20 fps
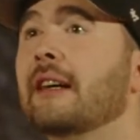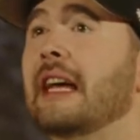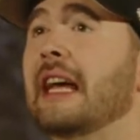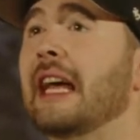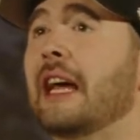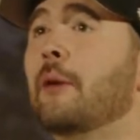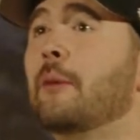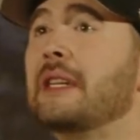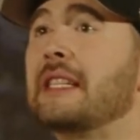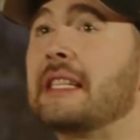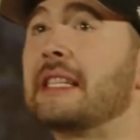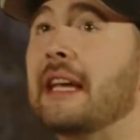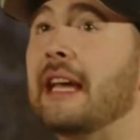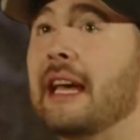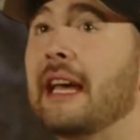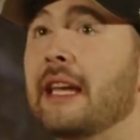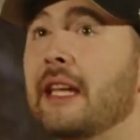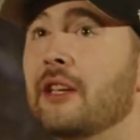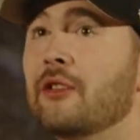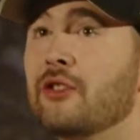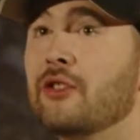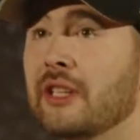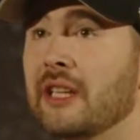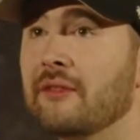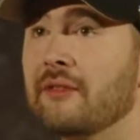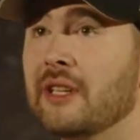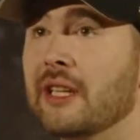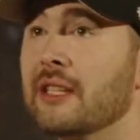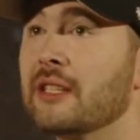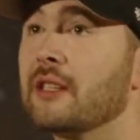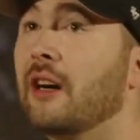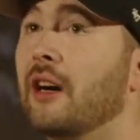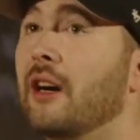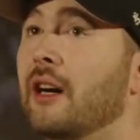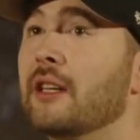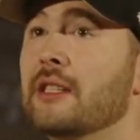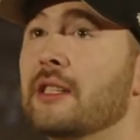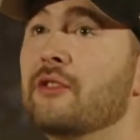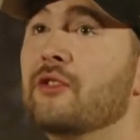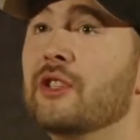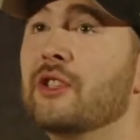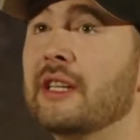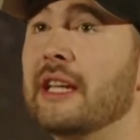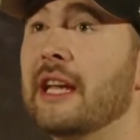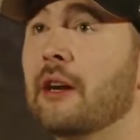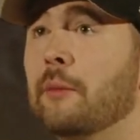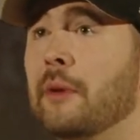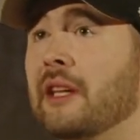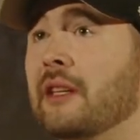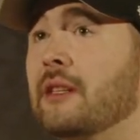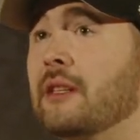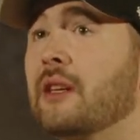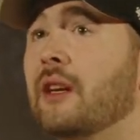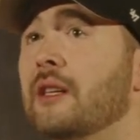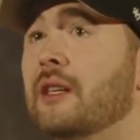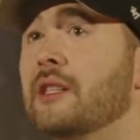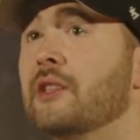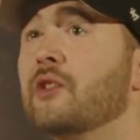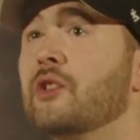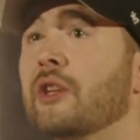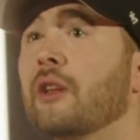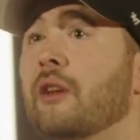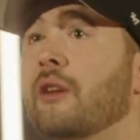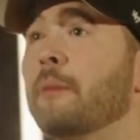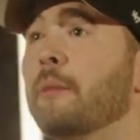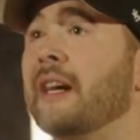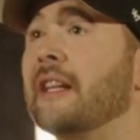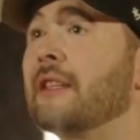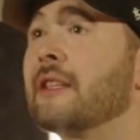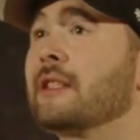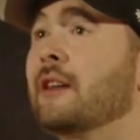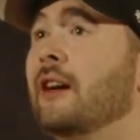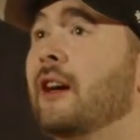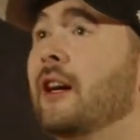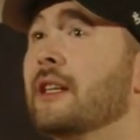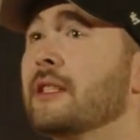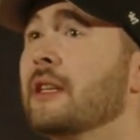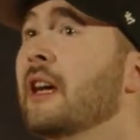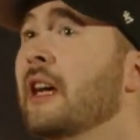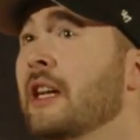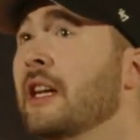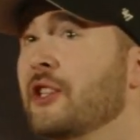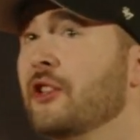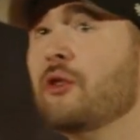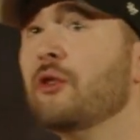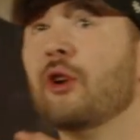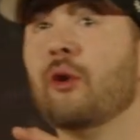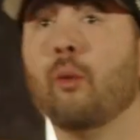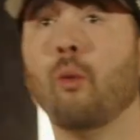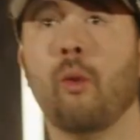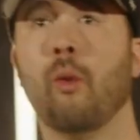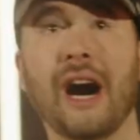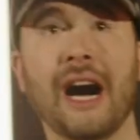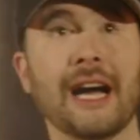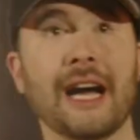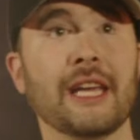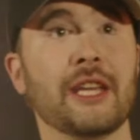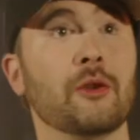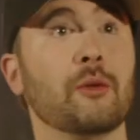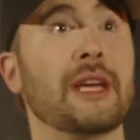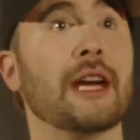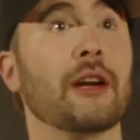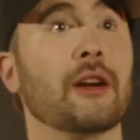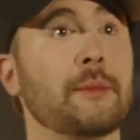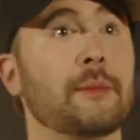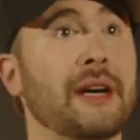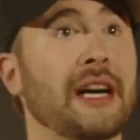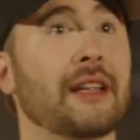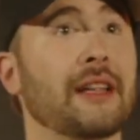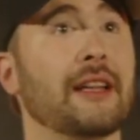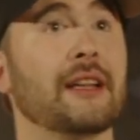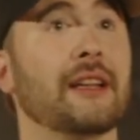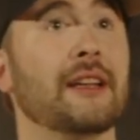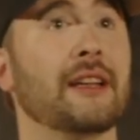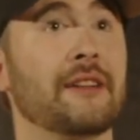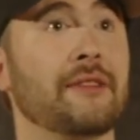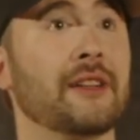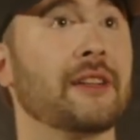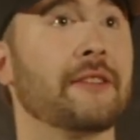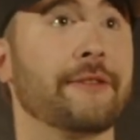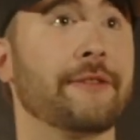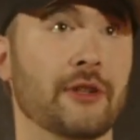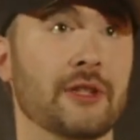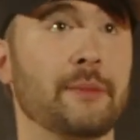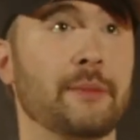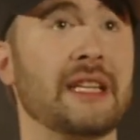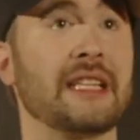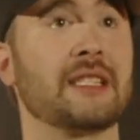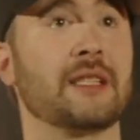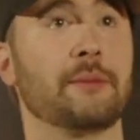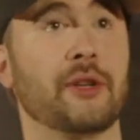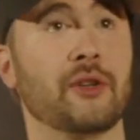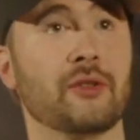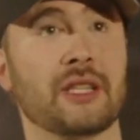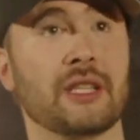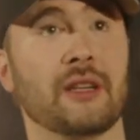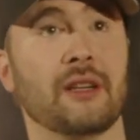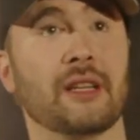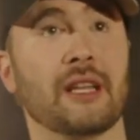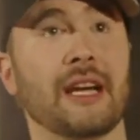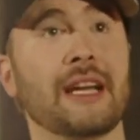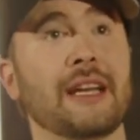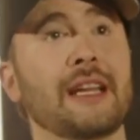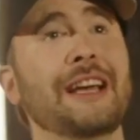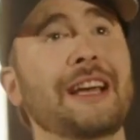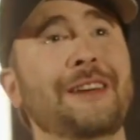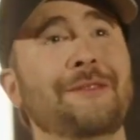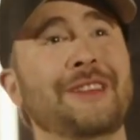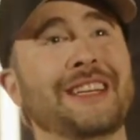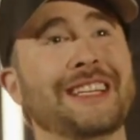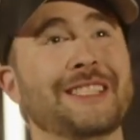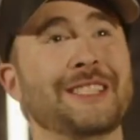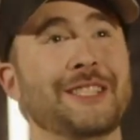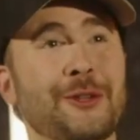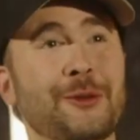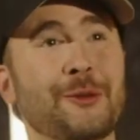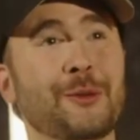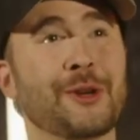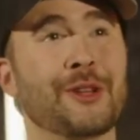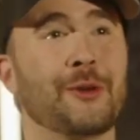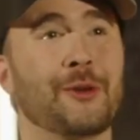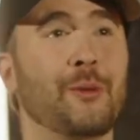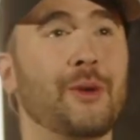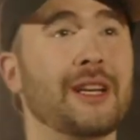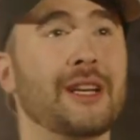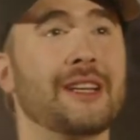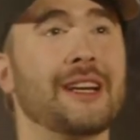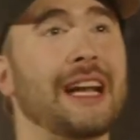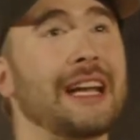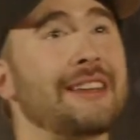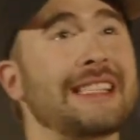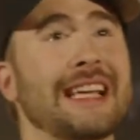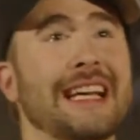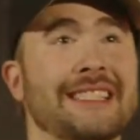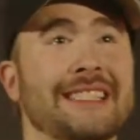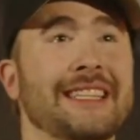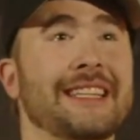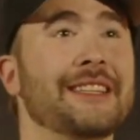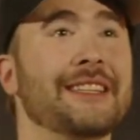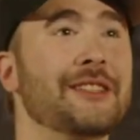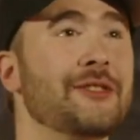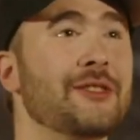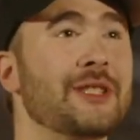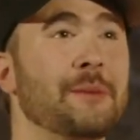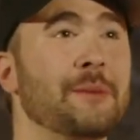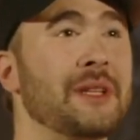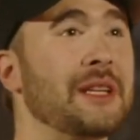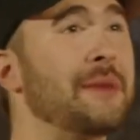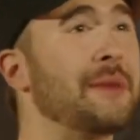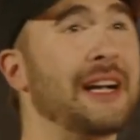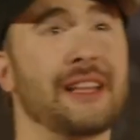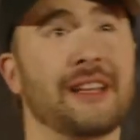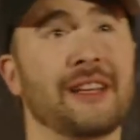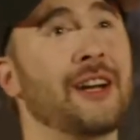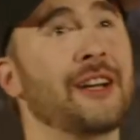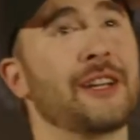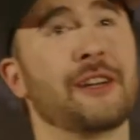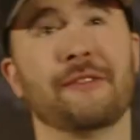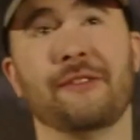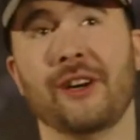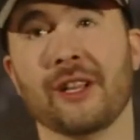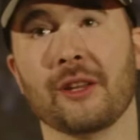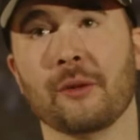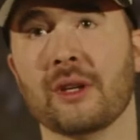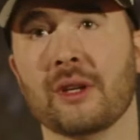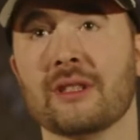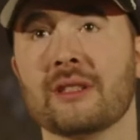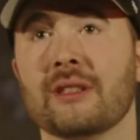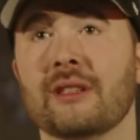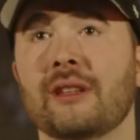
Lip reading: and we say, hey, you should give to this cause. You should care about this cause. You should learn about this cause. Do you know why you cared about it enough in the first place to post it online? Because you were the one God is asking to do something about it, not your followers.